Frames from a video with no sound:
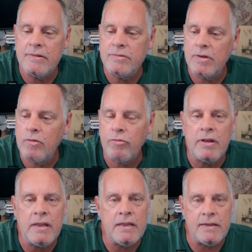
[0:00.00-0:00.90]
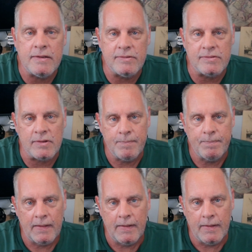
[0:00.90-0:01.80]
decrees,
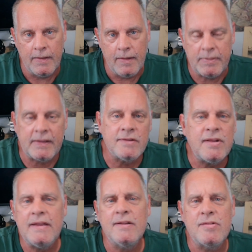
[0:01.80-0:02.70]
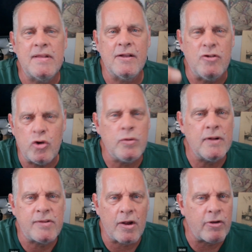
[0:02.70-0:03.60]
because he is the
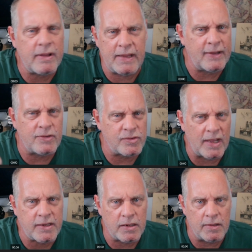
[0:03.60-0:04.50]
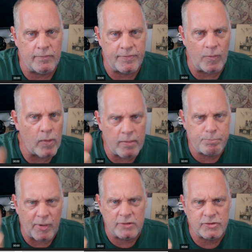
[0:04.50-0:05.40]
unitary executive, the one
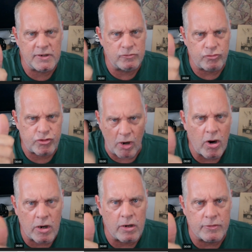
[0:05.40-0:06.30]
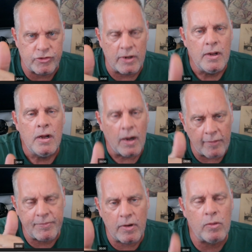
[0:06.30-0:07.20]
person in charge
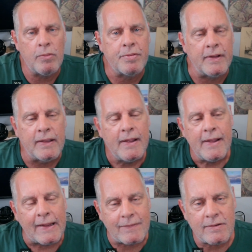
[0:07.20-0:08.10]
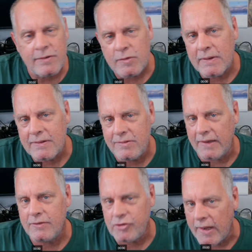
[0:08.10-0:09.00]
of the whole thing. And this is what
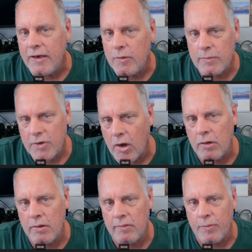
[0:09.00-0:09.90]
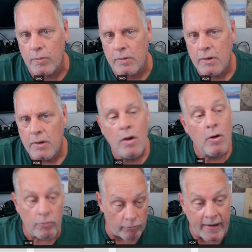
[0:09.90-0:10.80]
Dick Cheney was calling for
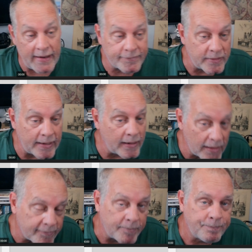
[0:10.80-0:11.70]
right after 9/11.